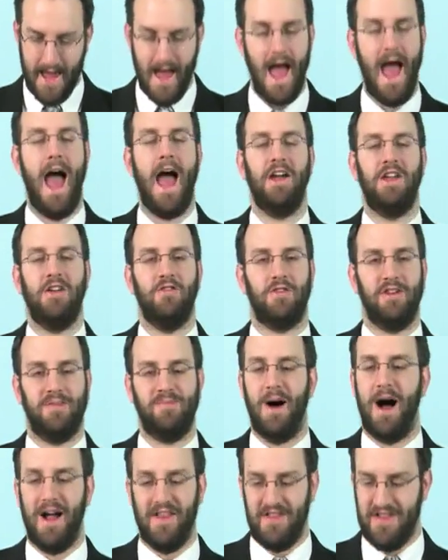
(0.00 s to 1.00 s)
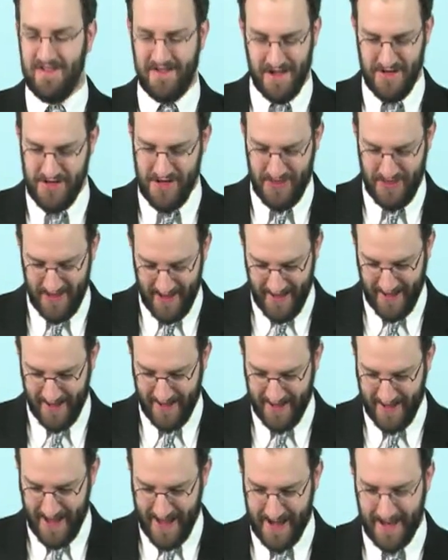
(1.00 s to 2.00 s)
how you respond to such a thing.
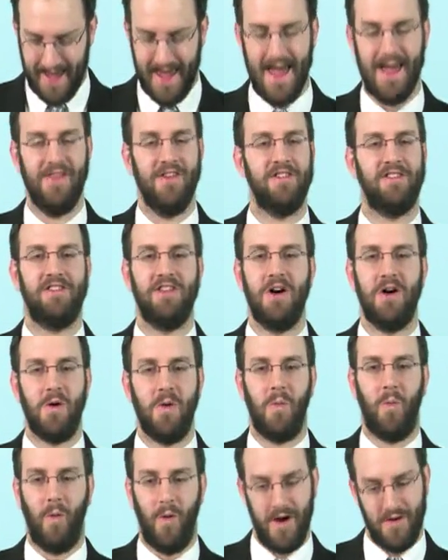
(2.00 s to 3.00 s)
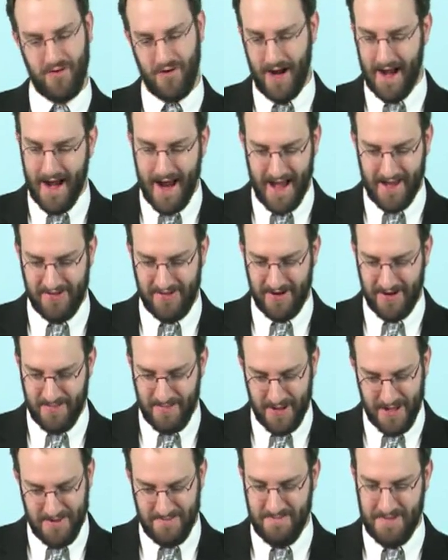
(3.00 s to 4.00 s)
And again, there's no one right answer,
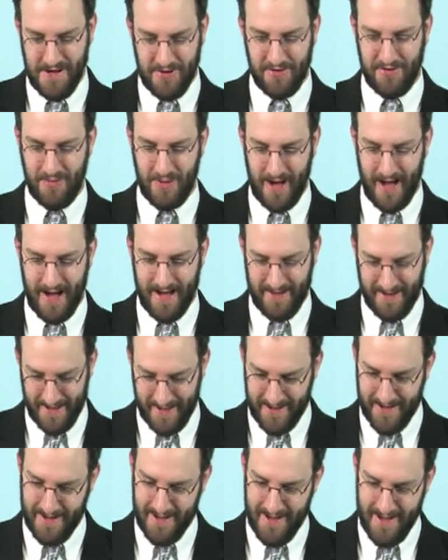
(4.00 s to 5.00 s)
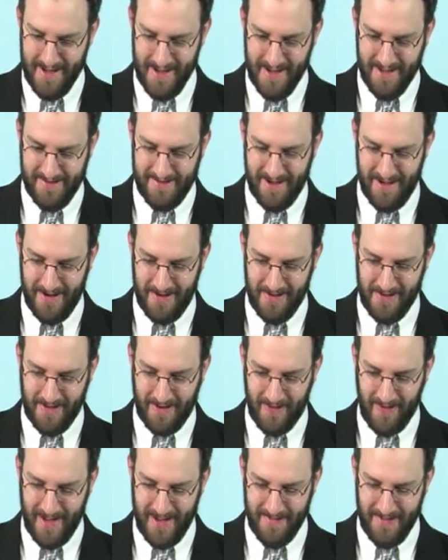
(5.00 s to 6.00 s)
but here's what I did. So the
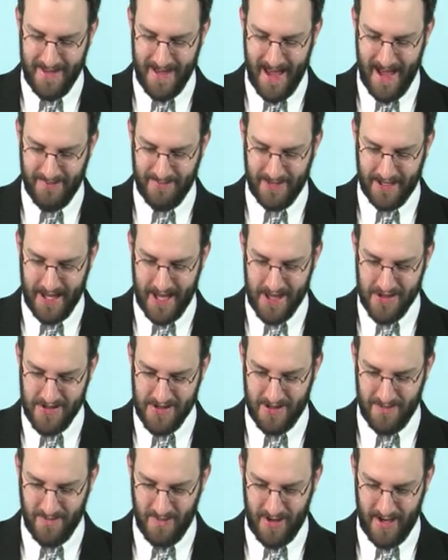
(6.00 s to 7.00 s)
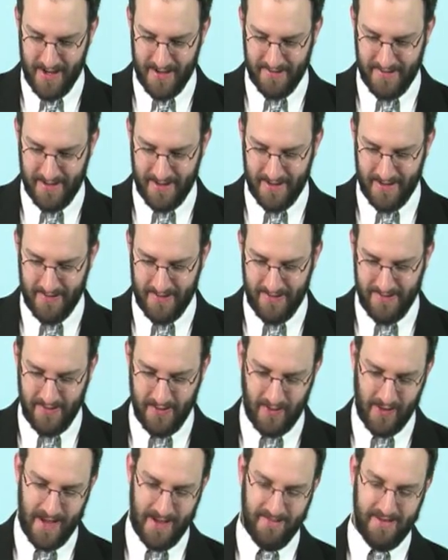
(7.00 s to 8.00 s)
claim in the application was,
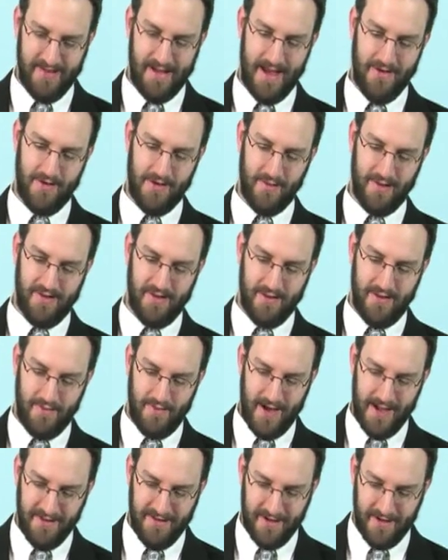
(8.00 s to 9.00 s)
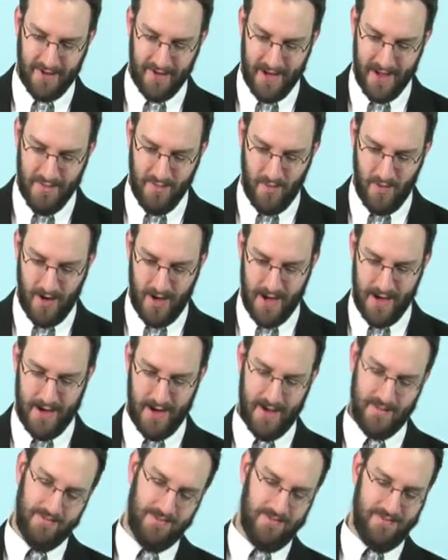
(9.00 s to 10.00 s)
claim 7 was a device of claim 1,
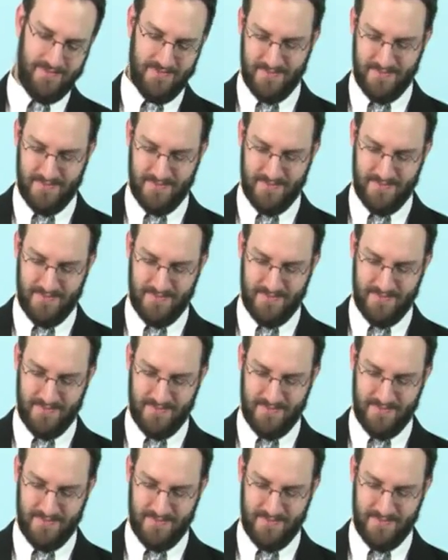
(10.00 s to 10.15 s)
I'm